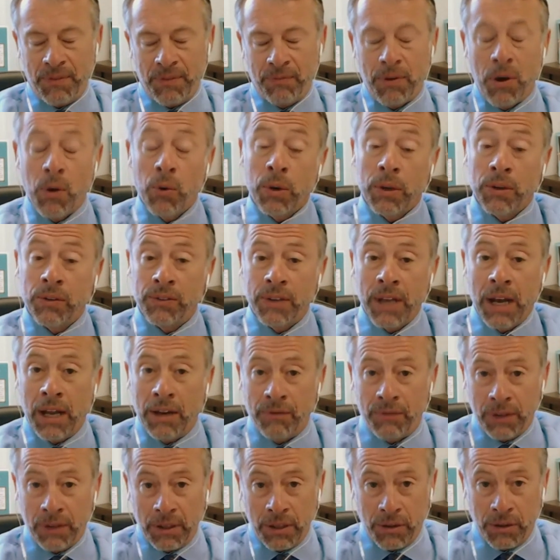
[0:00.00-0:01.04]
focused
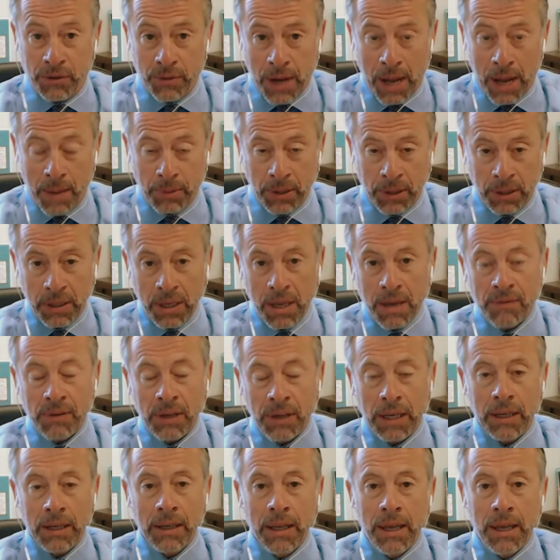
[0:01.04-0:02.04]
on philanthropic giving.